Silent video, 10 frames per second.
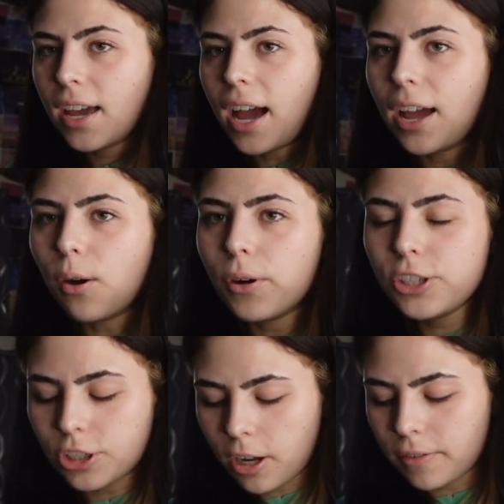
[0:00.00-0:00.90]
I
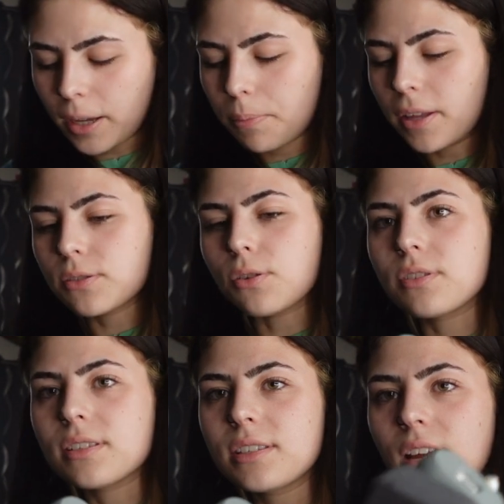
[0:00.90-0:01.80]
always shove like
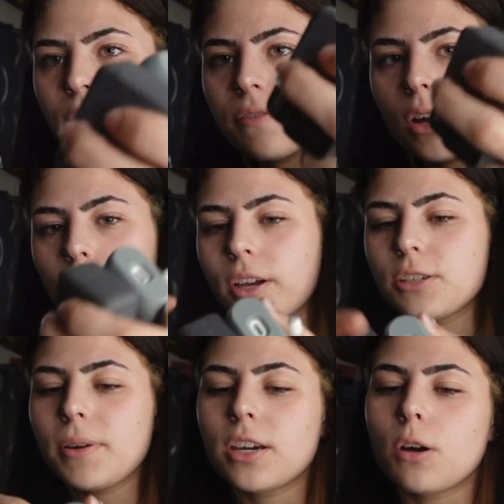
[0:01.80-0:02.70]
pencils and stuff. Oh,
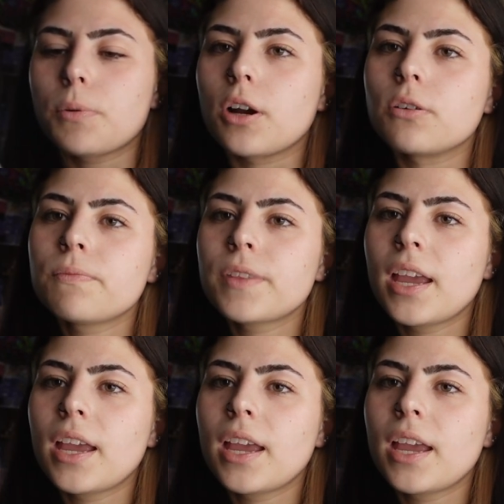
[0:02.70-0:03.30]
there's my GoPro.